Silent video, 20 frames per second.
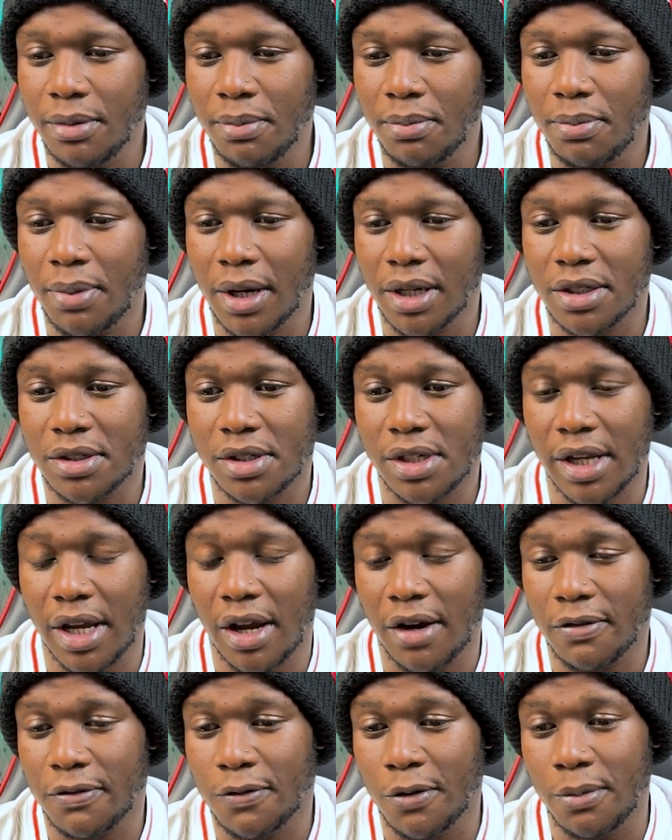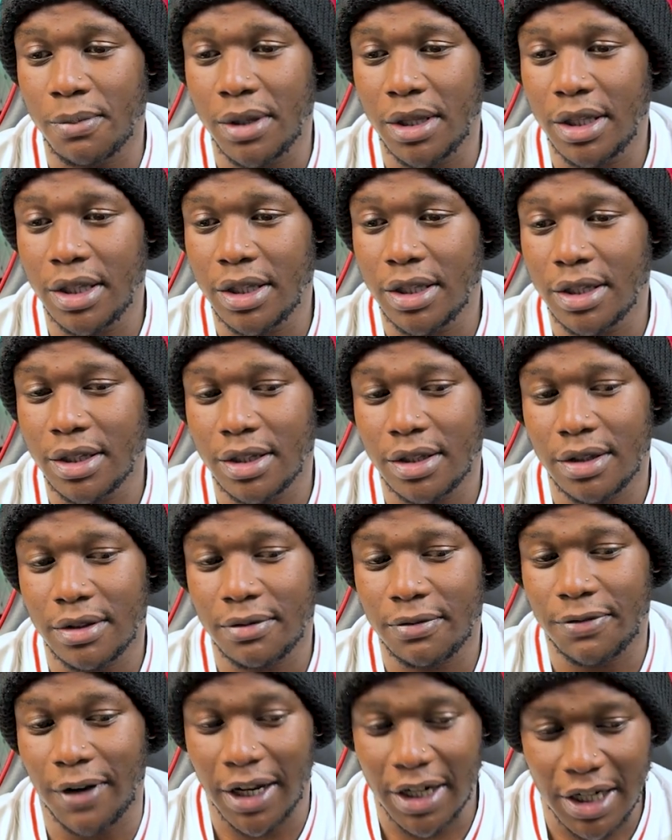But yeah, for me,
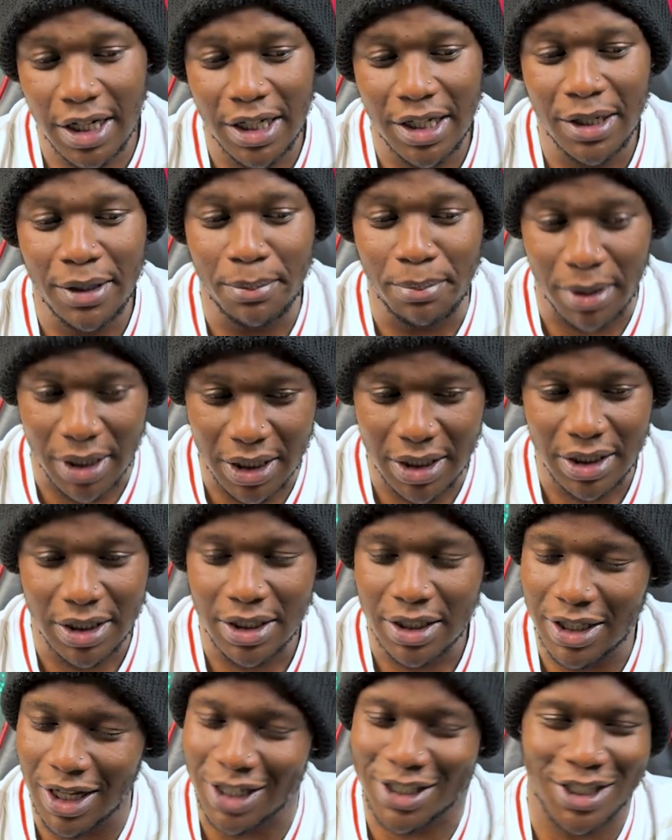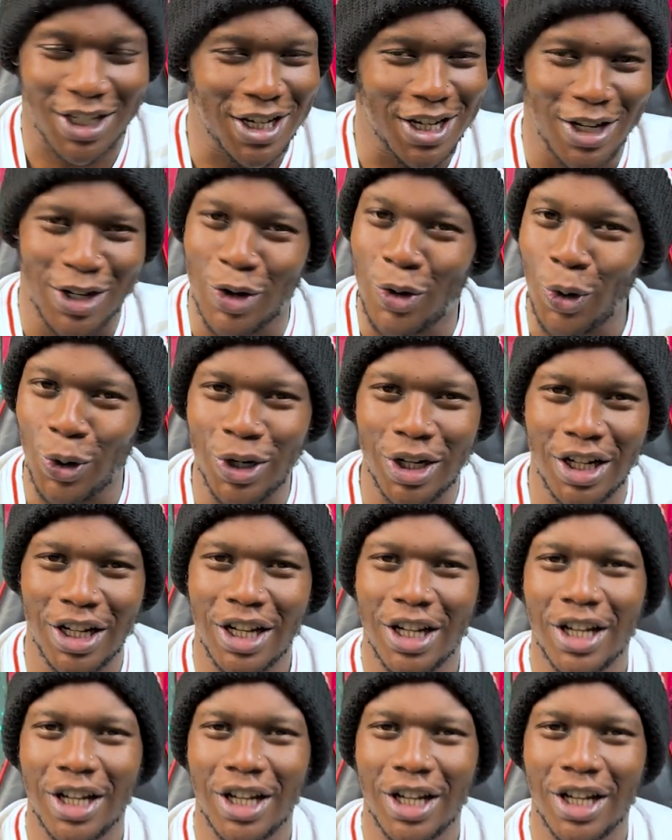finally, Brin, that goal.